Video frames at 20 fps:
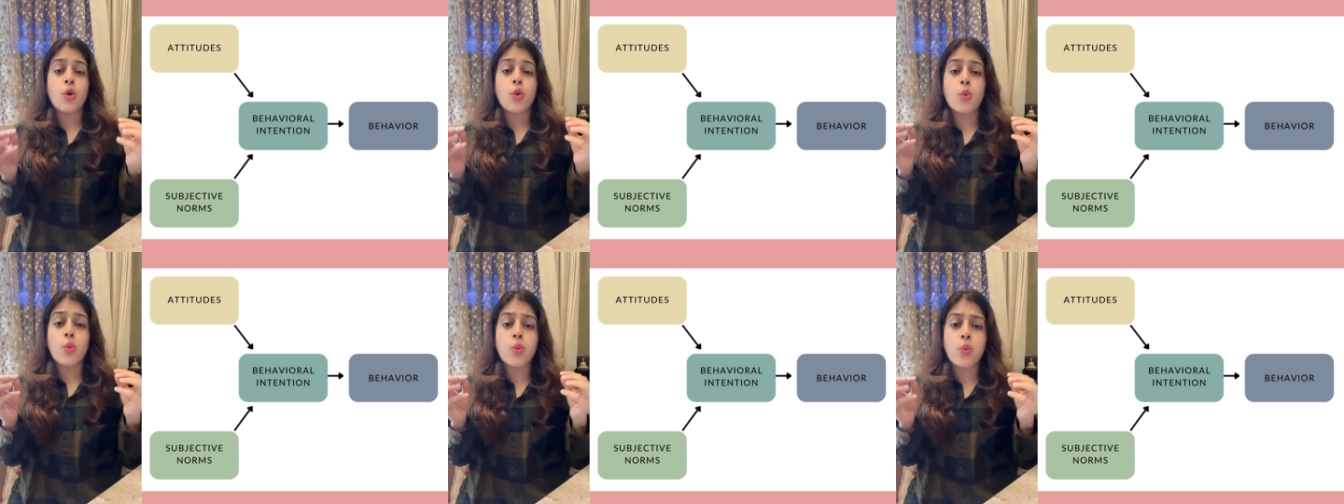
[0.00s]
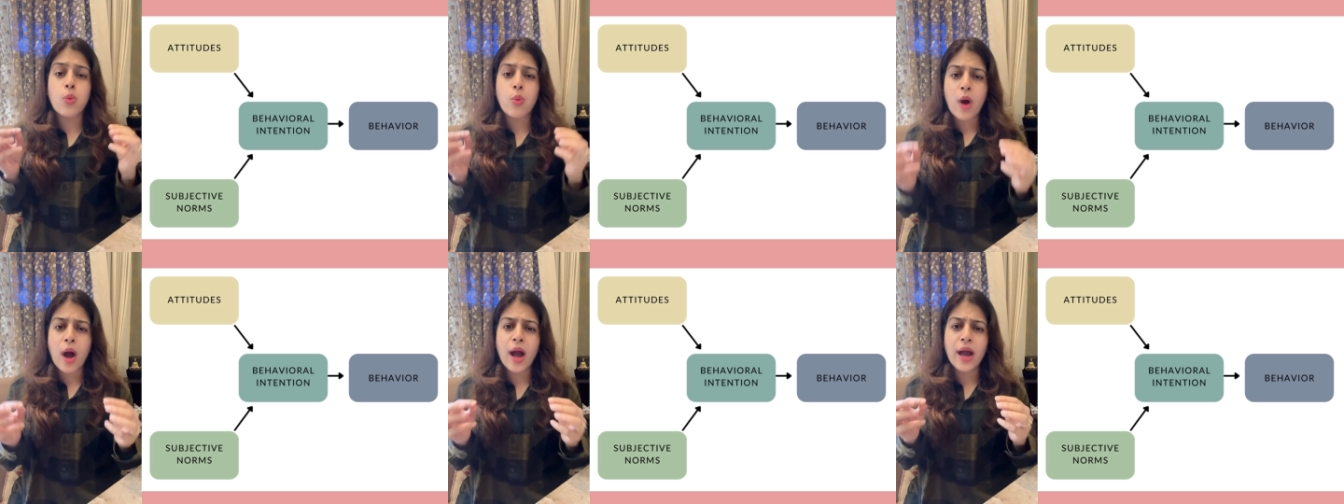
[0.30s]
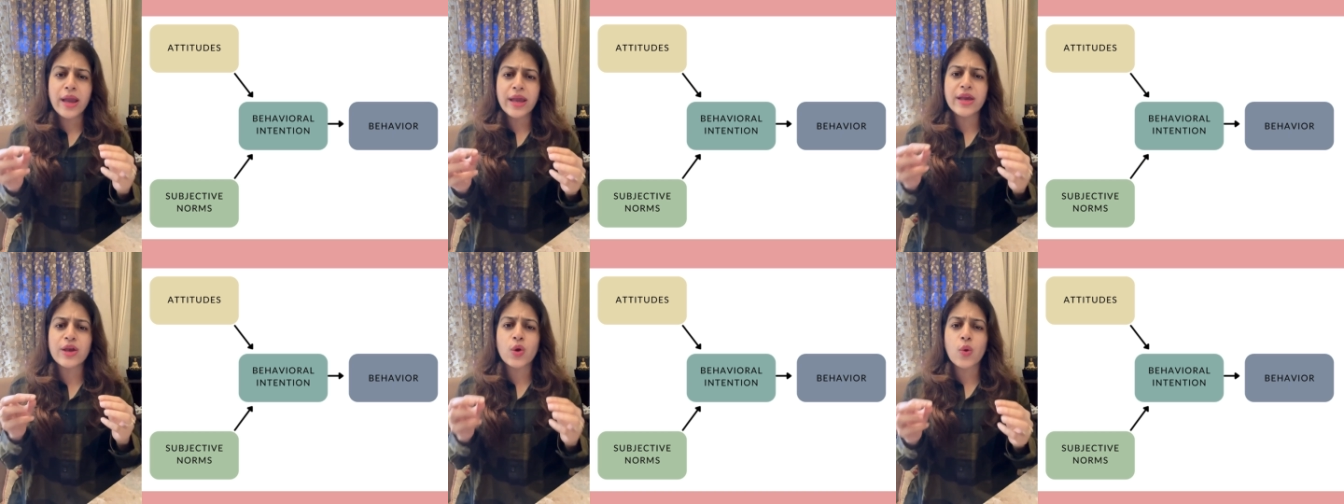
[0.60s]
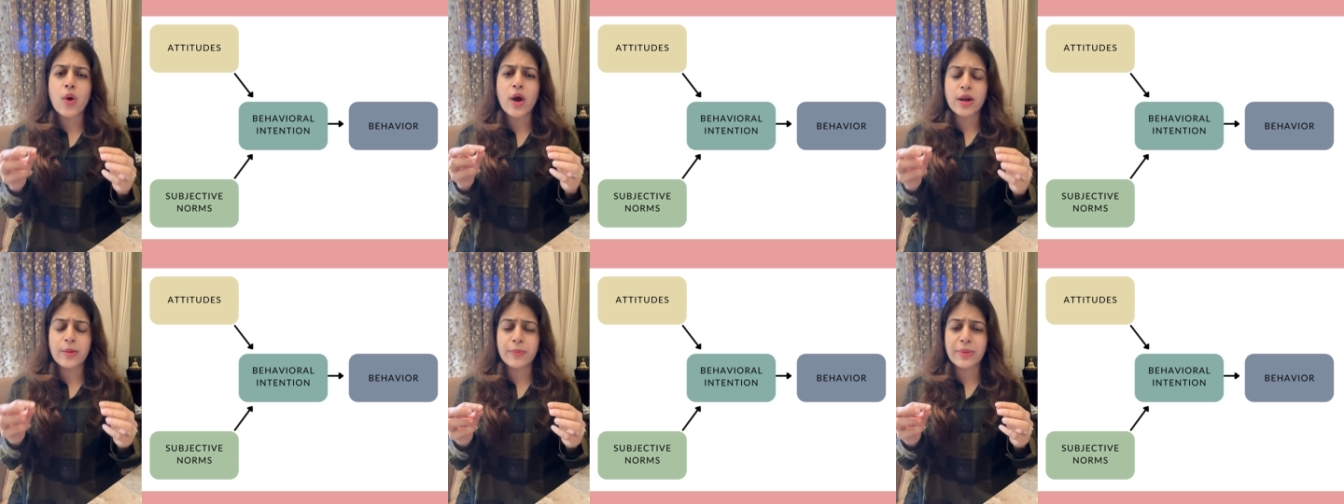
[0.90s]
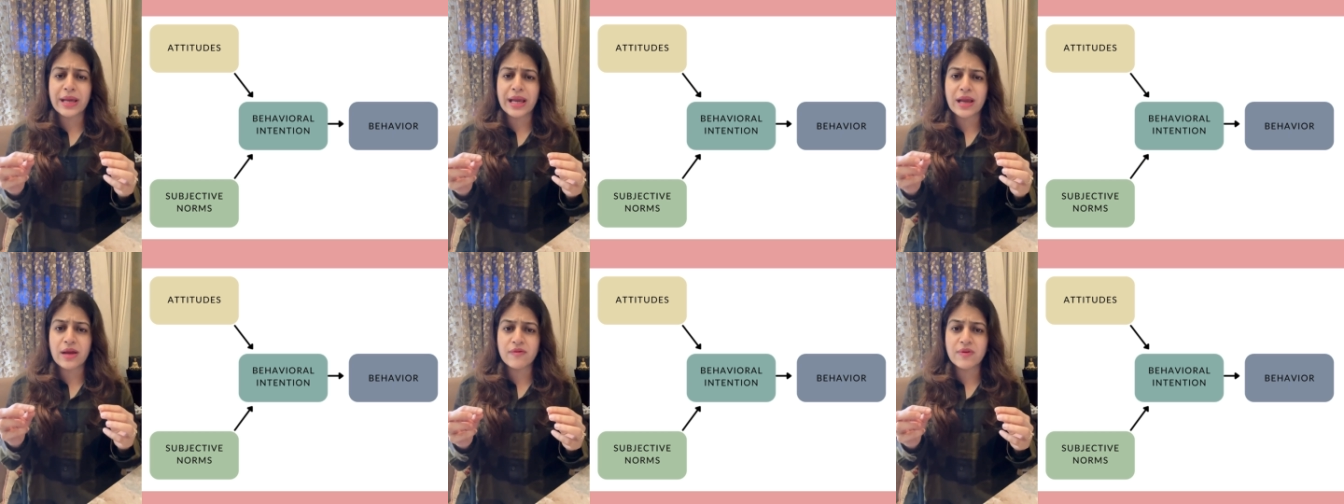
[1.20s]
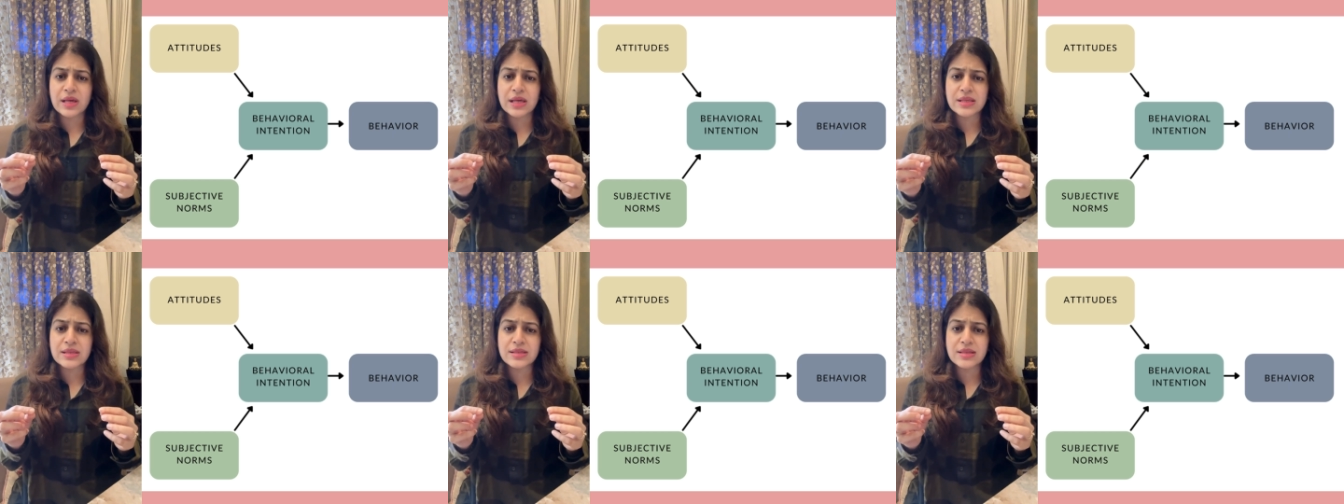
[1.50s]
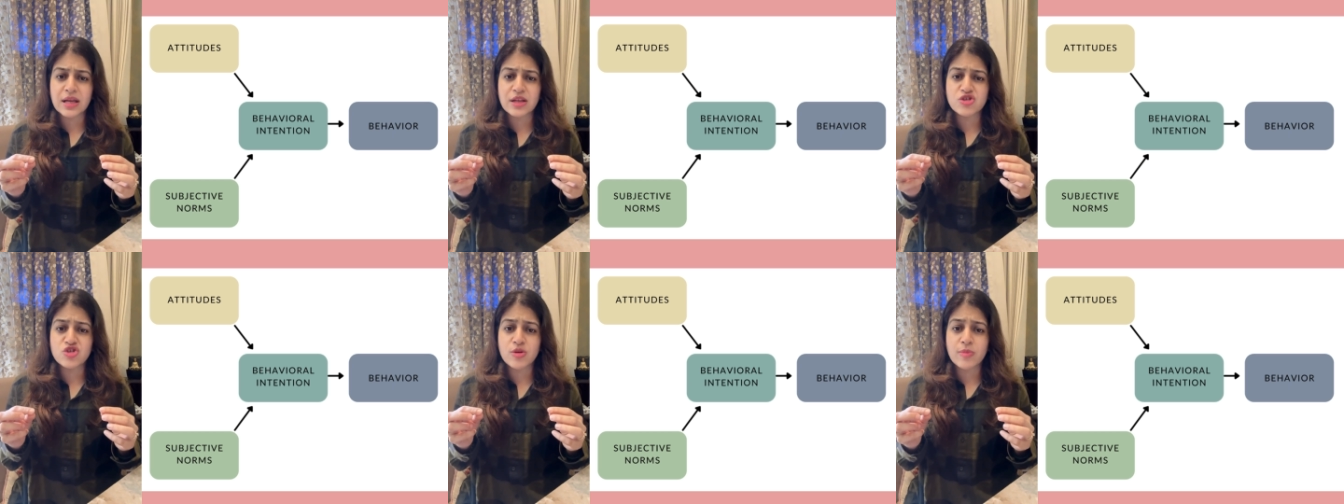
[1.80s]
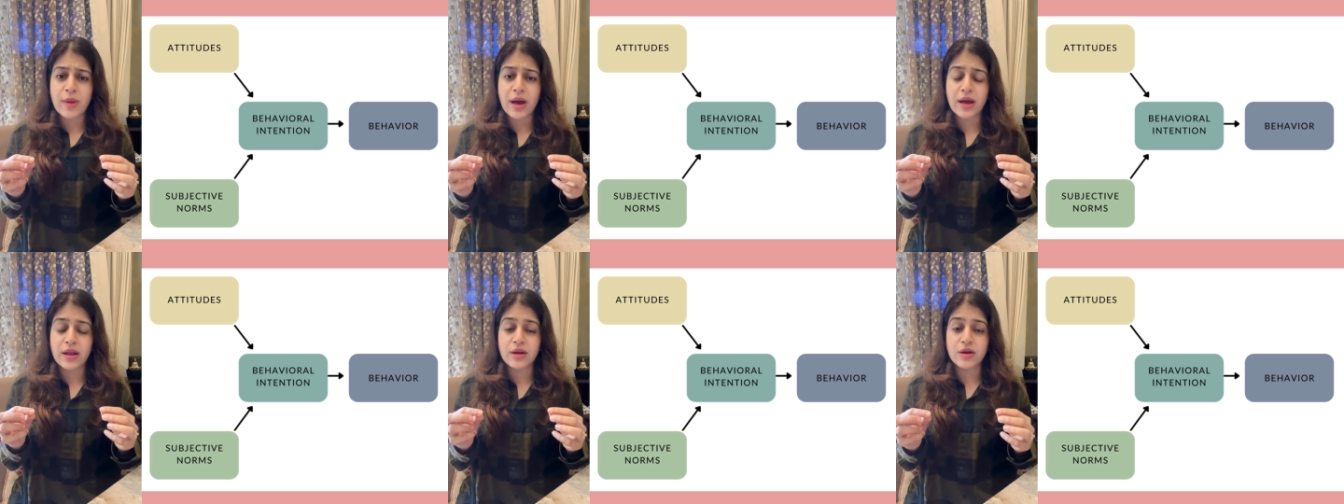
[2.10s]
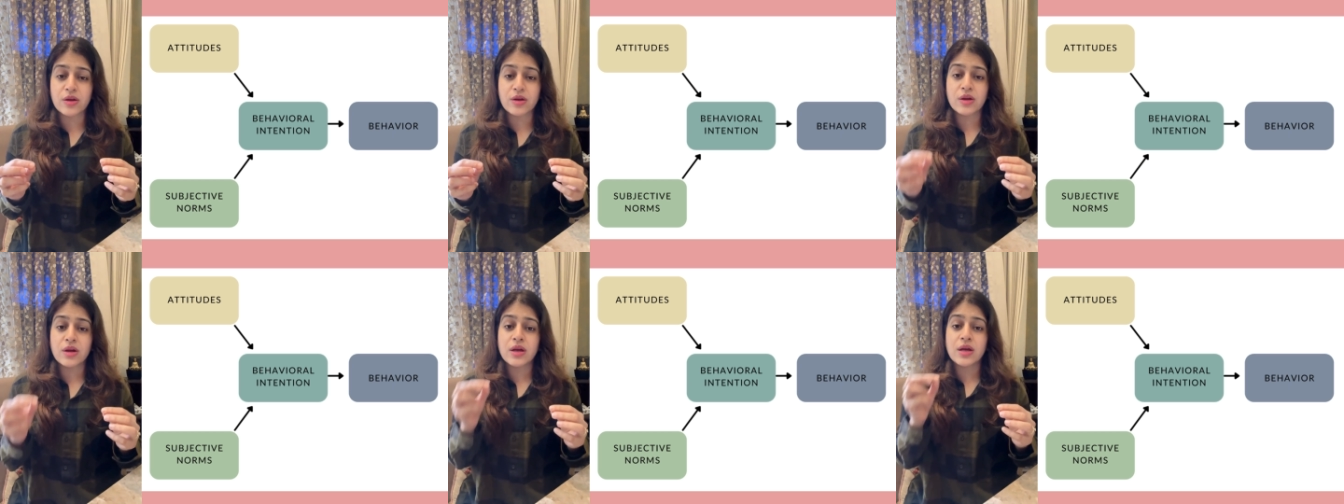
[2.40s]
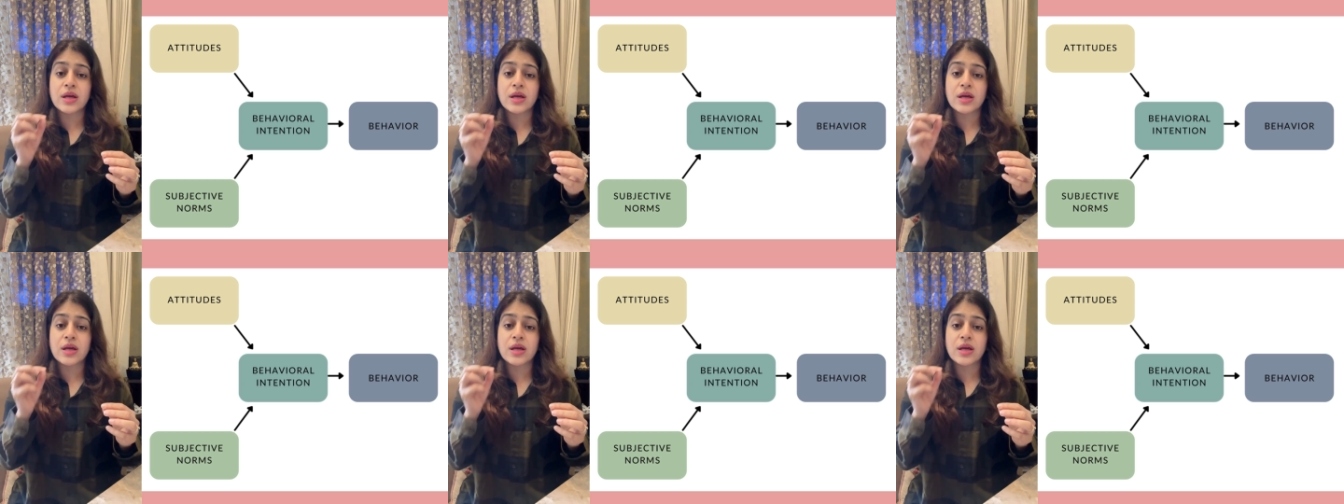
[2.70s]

why you are behaving in such a manner.